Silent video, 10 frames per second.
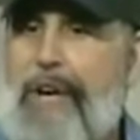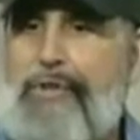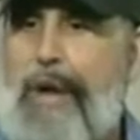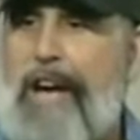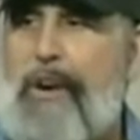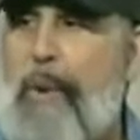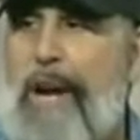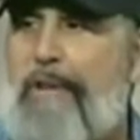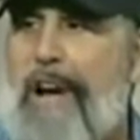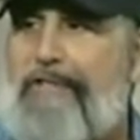So I don't
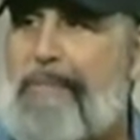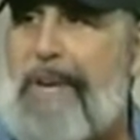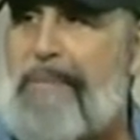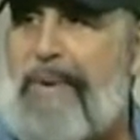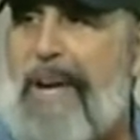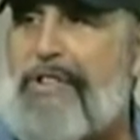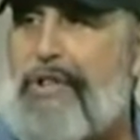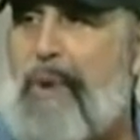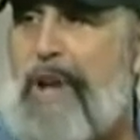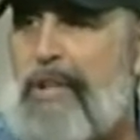wait around for people. I
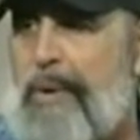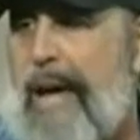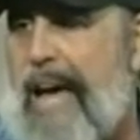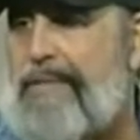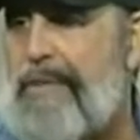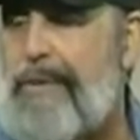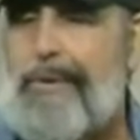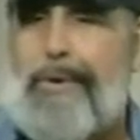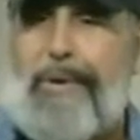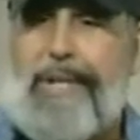just go out and do what I have to do
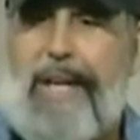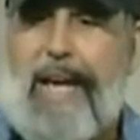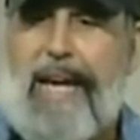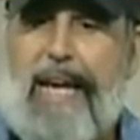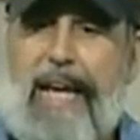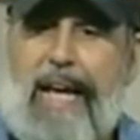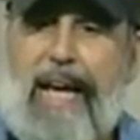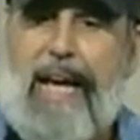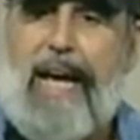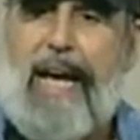during the day.
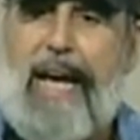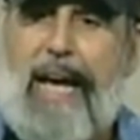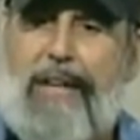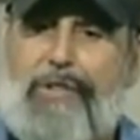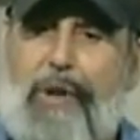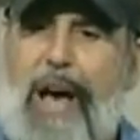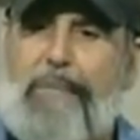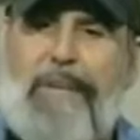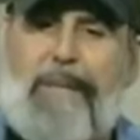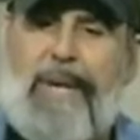So
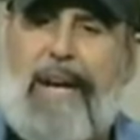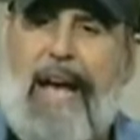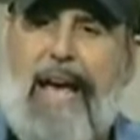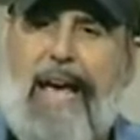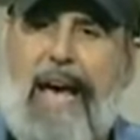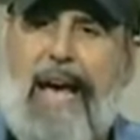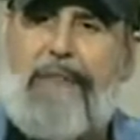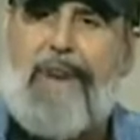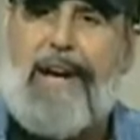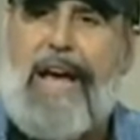I'm limited.
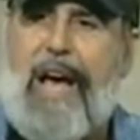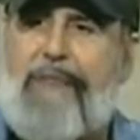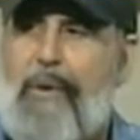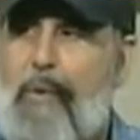I right now have a